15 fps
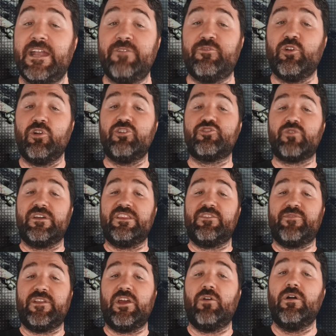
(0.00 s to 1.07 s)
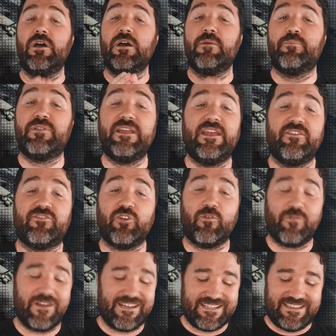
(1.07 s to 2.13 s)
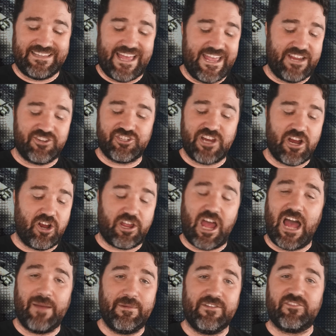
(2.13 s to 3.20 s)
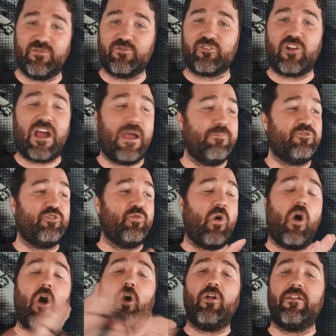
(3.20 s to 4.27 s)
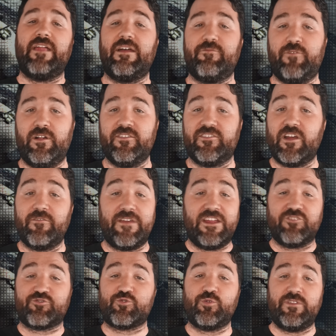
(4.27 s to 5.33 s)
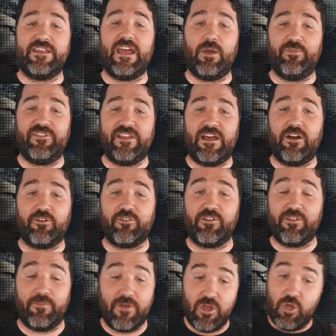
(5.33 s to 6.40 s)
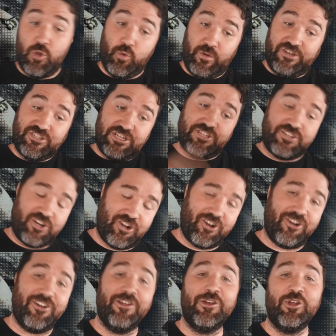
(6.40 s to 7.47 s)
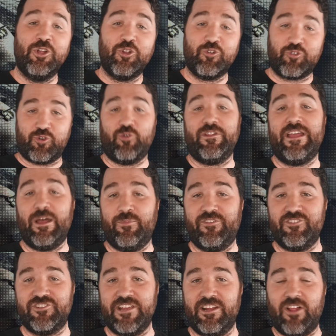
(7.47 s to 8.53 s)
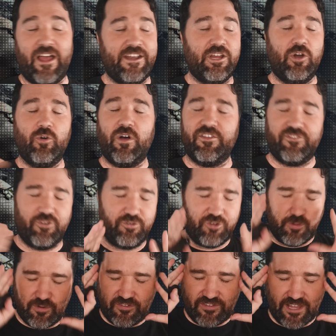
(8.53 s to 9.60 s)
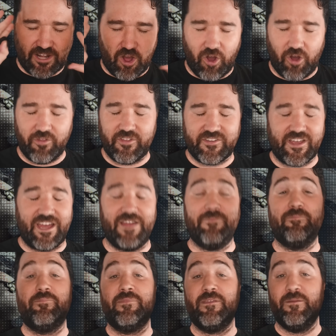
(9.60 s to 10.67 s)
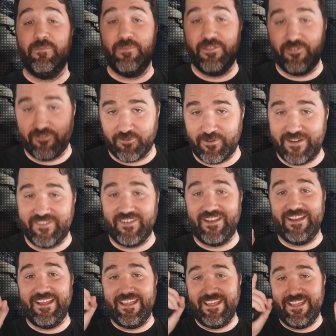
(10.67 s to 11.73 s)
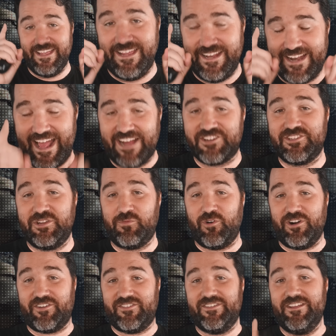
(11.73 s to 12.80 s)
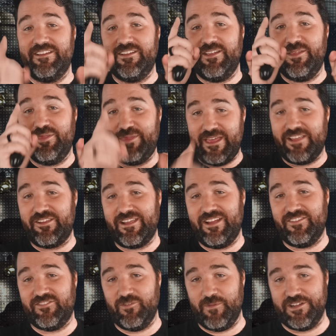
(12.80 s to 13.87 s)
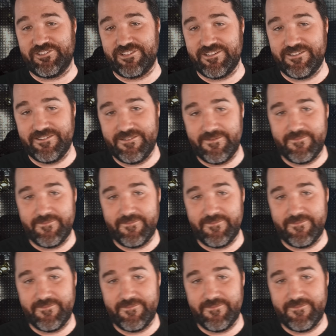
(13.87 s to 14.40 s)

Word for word: And if you're enjoying this video, please don't forget to like, share, comment, subscribe, do all of that fun stuff. It truly helps the algorithm, which in turn truly helps the channel. I know us YouTubers say it all the time, but there's a reason. It actually works. Thank you guys so much.